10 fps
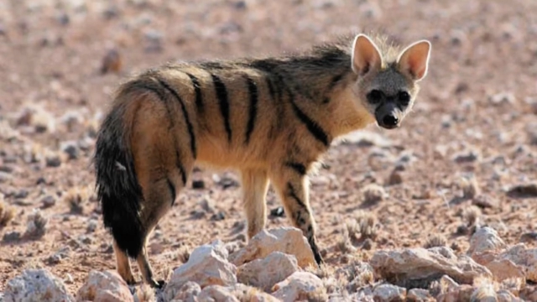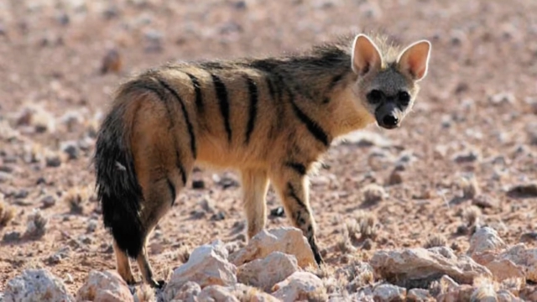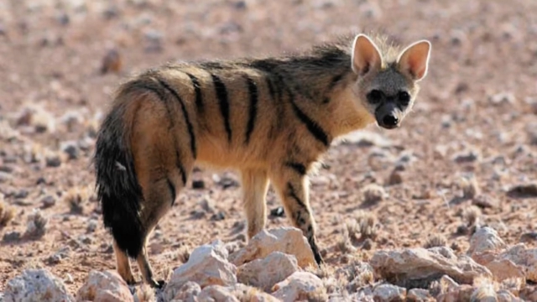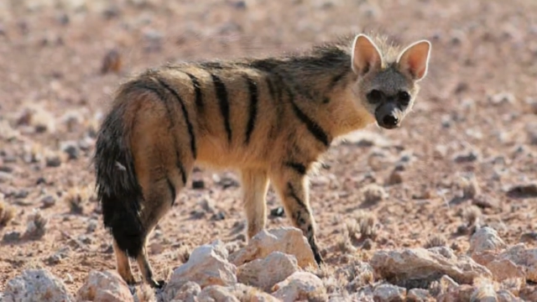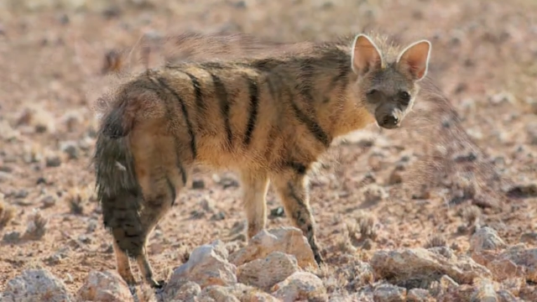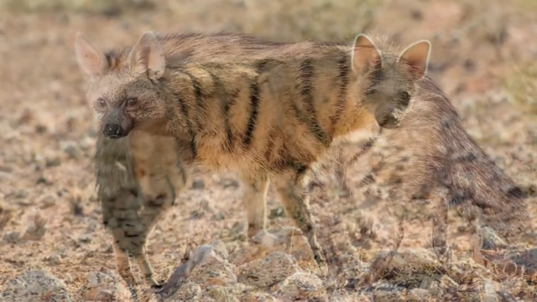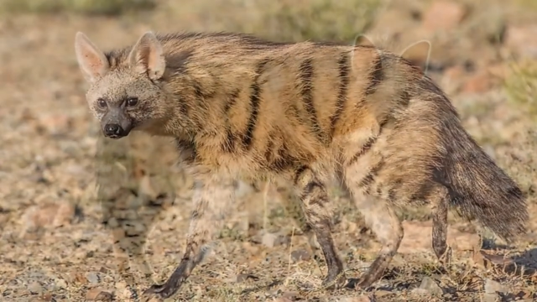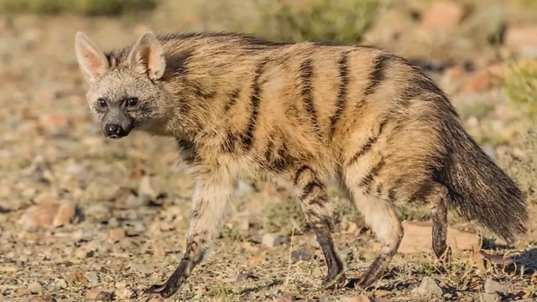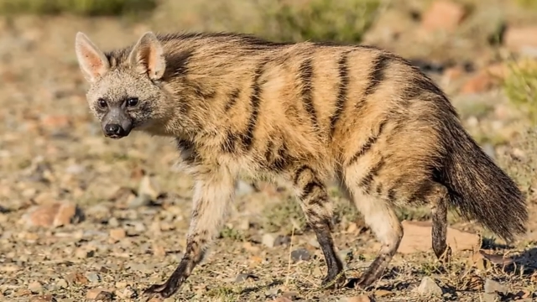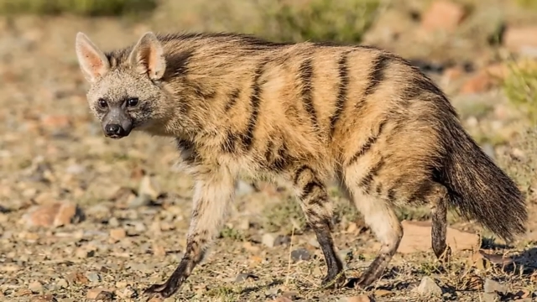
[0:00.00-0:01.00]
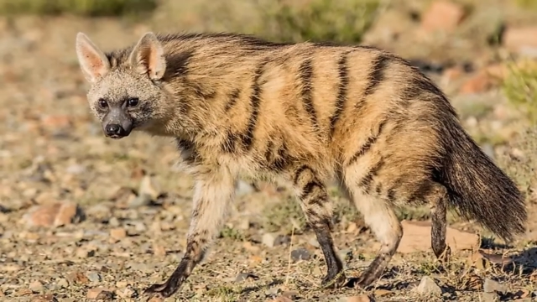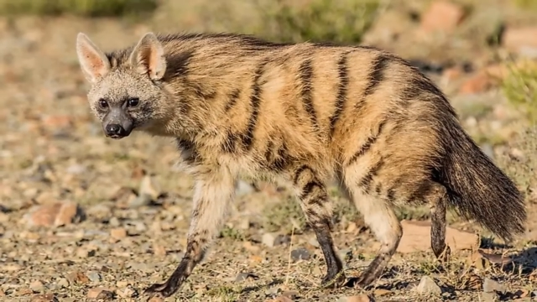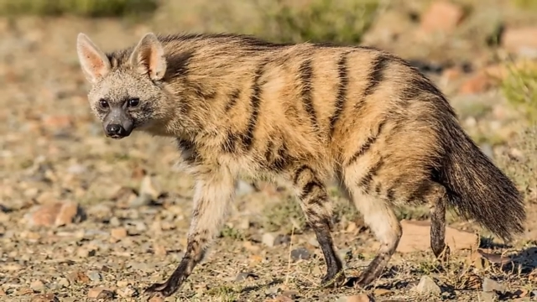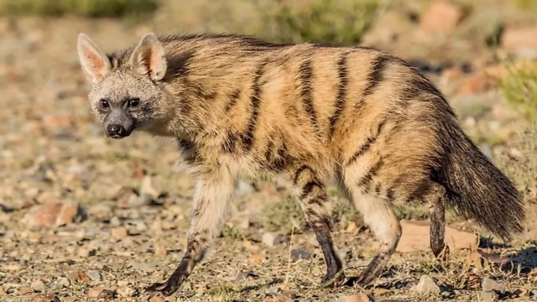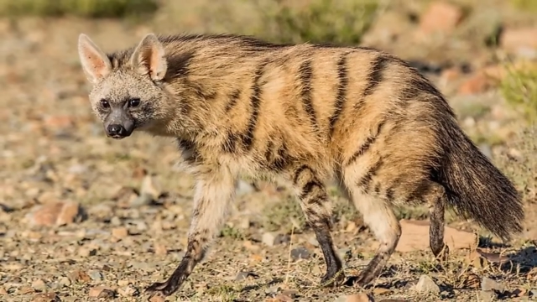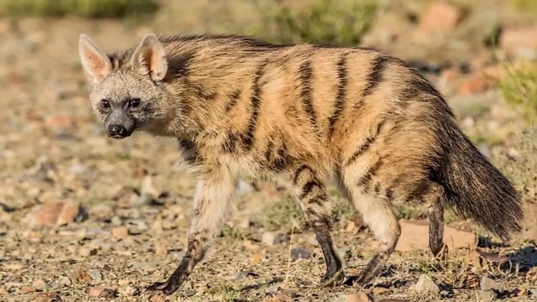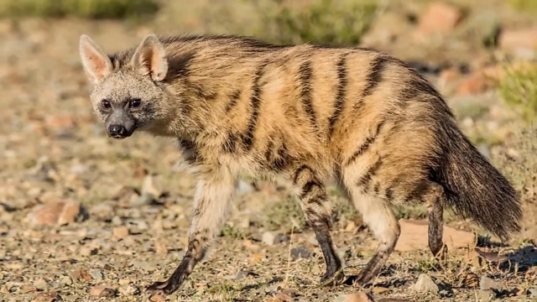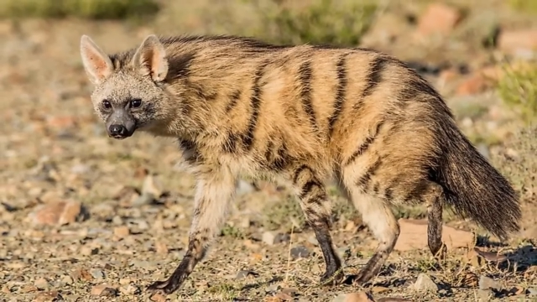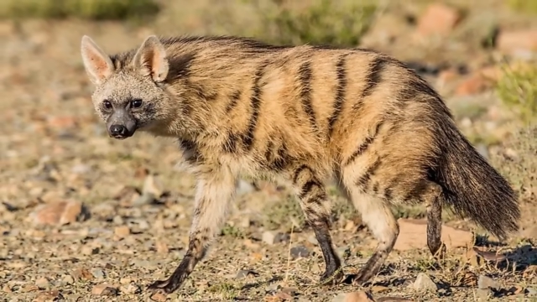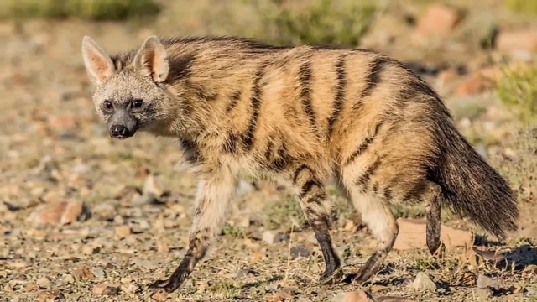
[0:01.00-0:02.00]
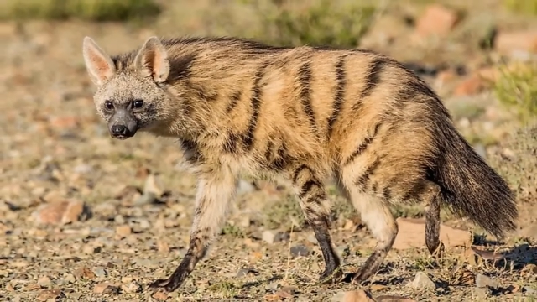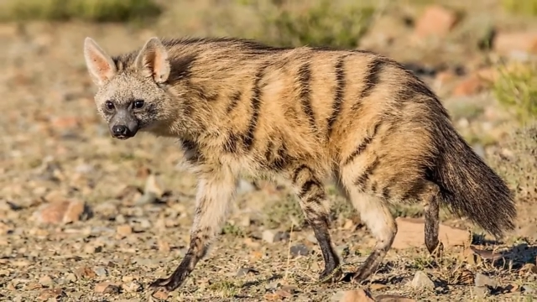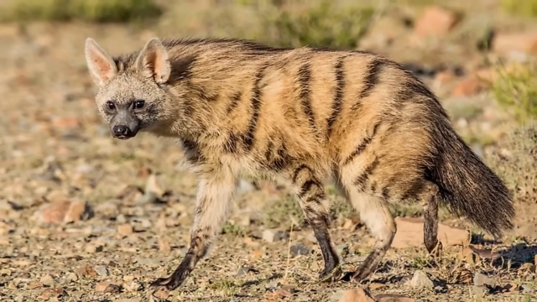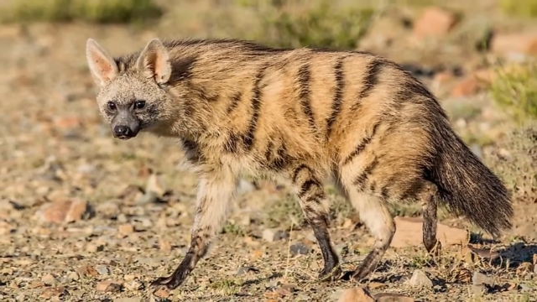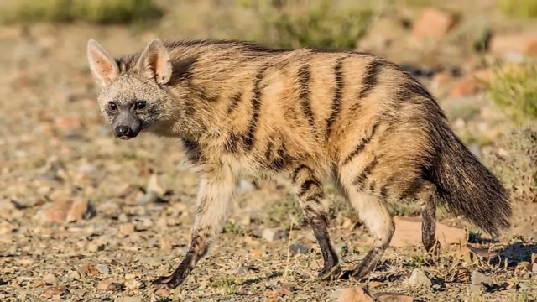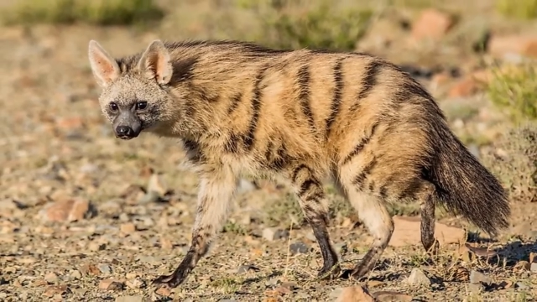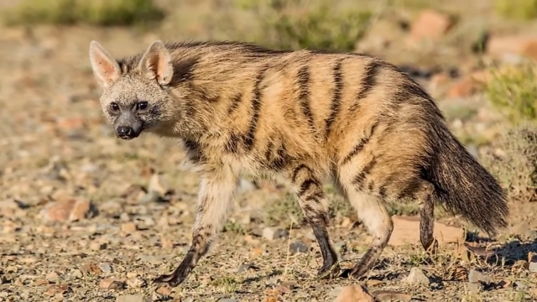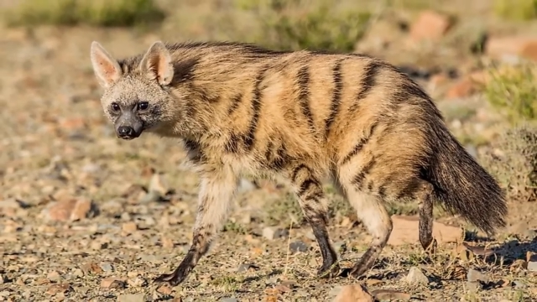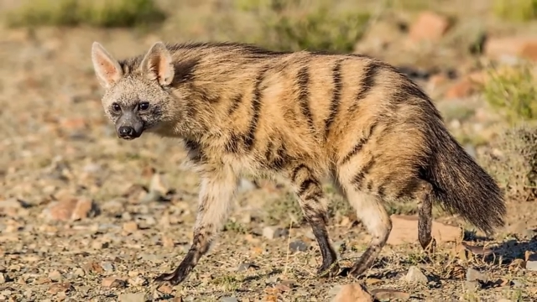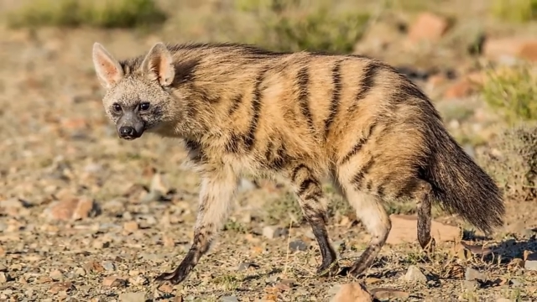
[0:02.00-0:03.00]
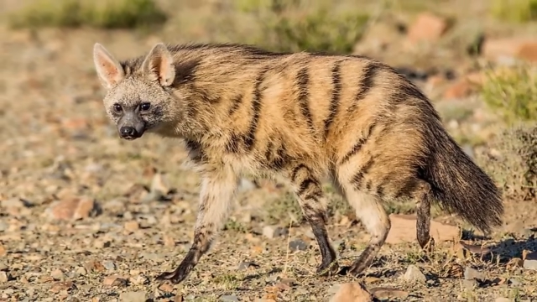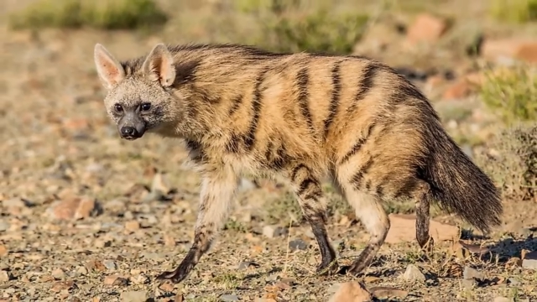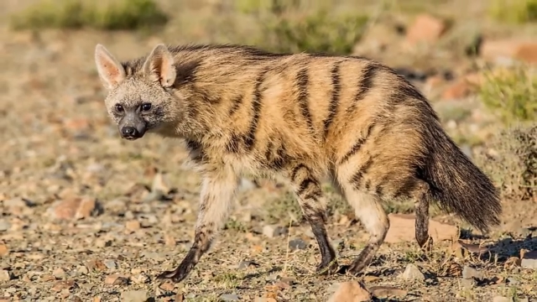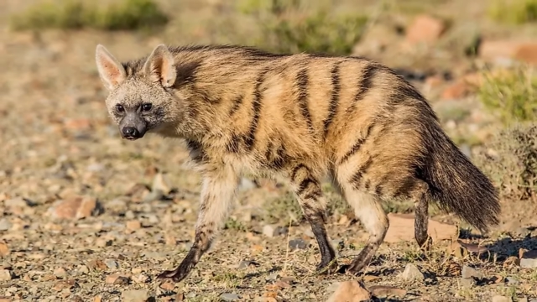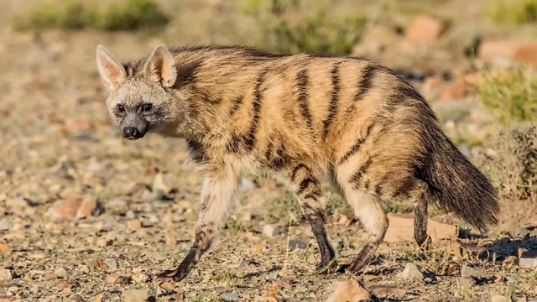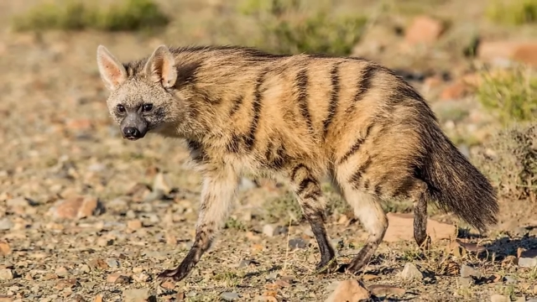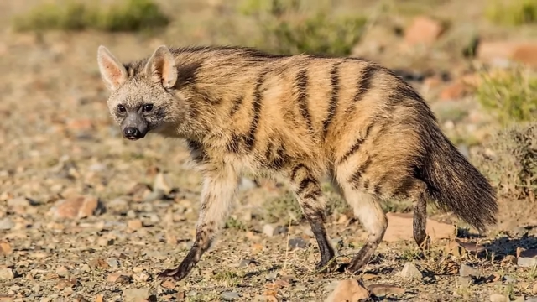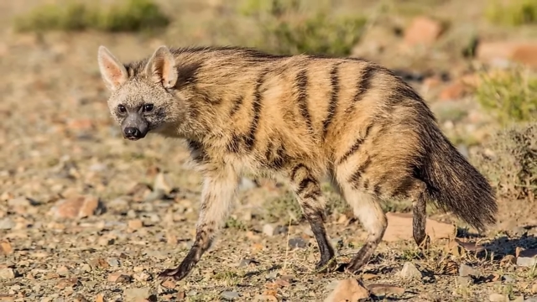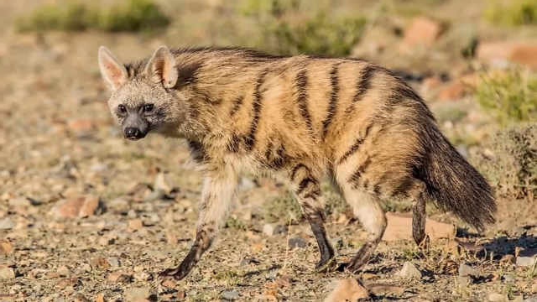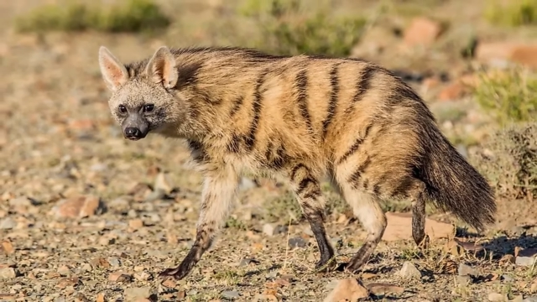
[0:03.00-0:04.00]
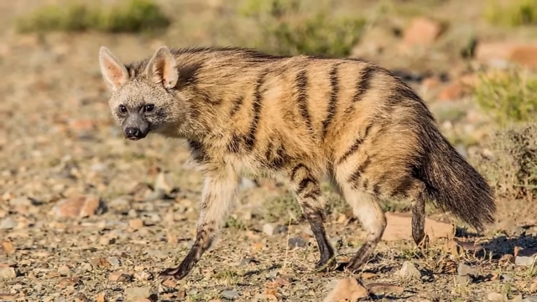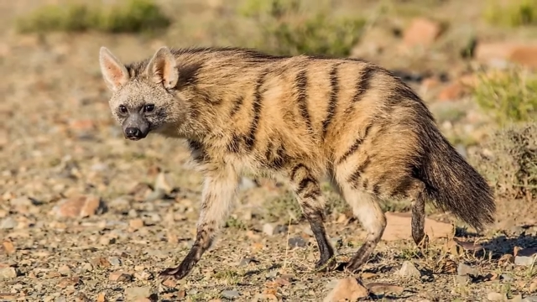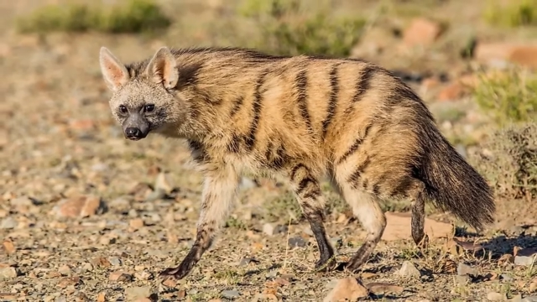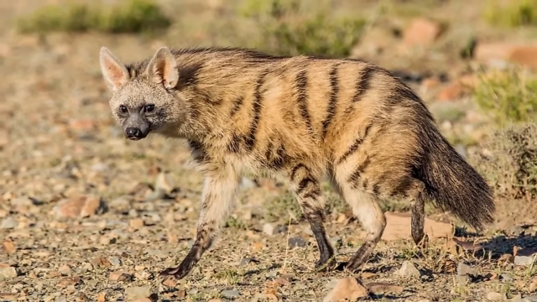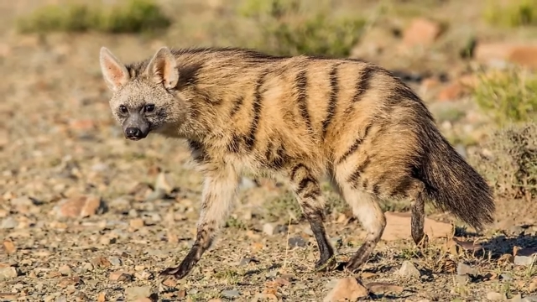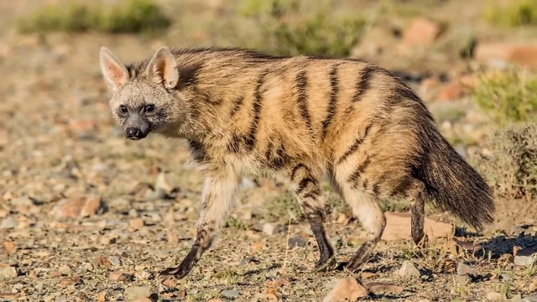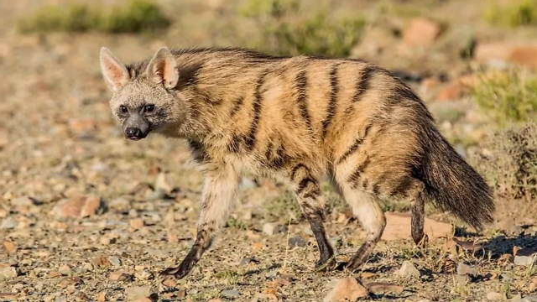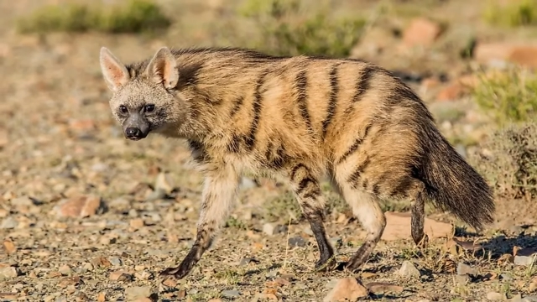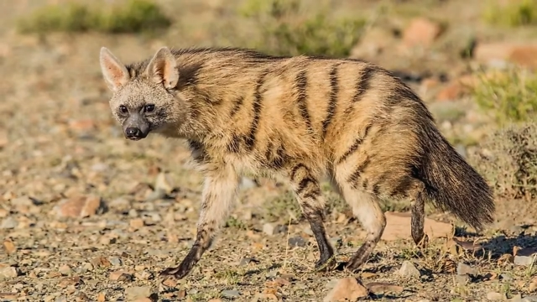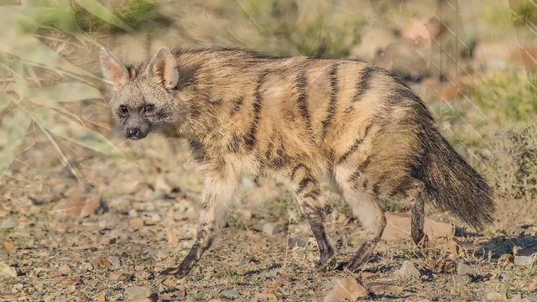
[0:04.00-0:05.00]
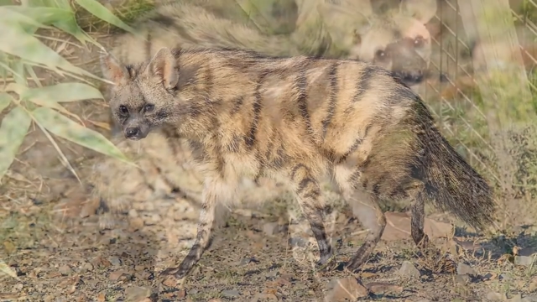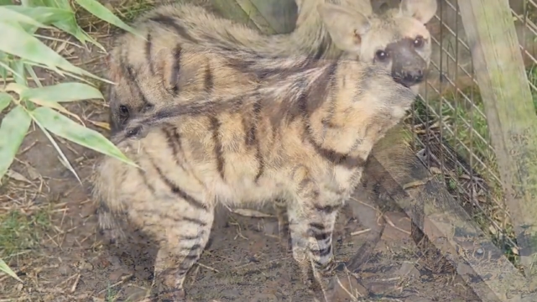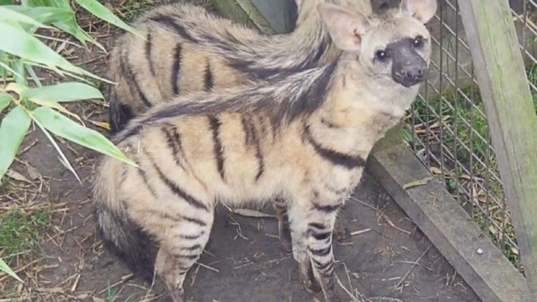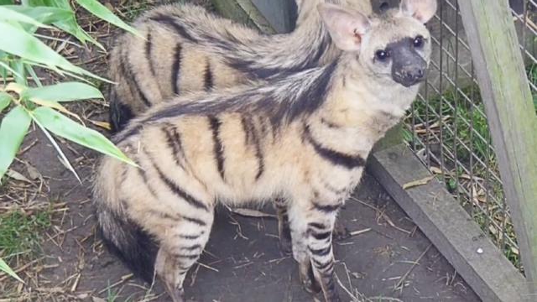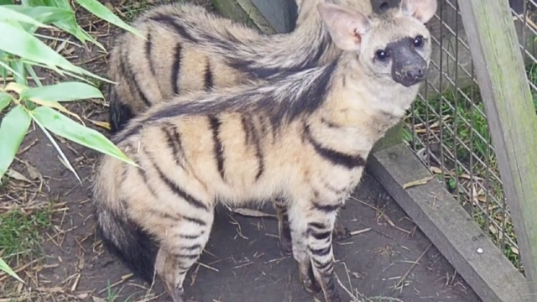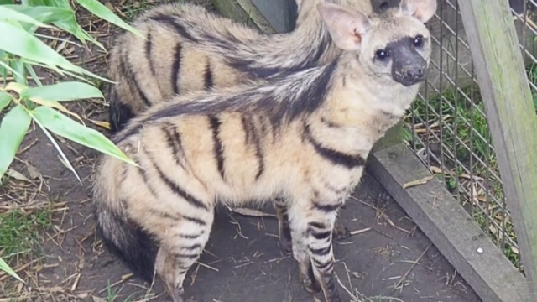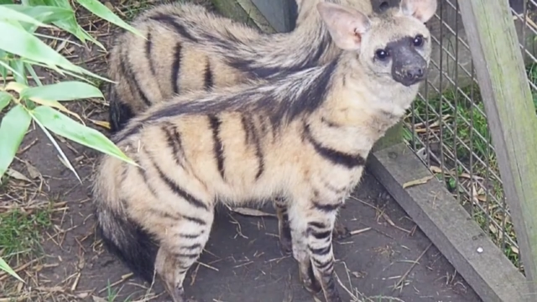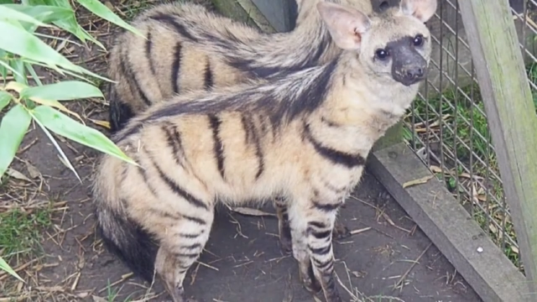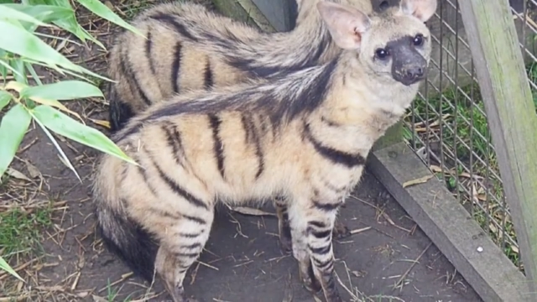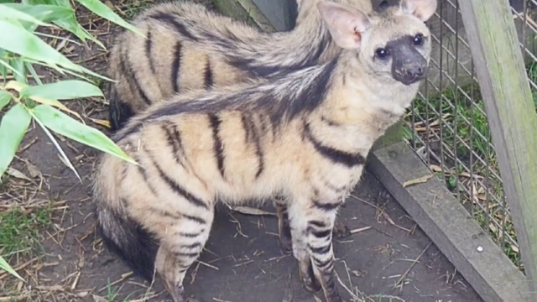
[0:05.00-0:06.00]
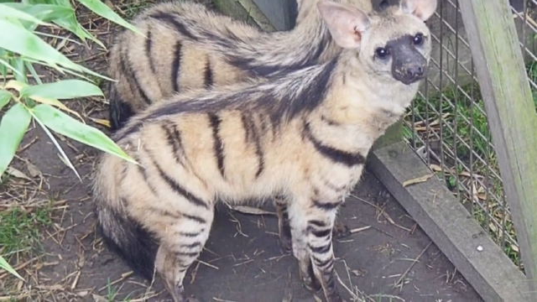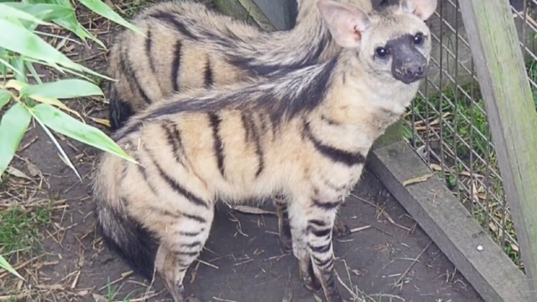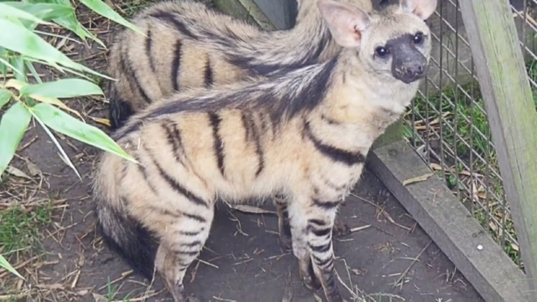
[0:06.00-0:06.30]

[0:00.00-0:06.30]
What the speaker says: [unreadable: no face in view]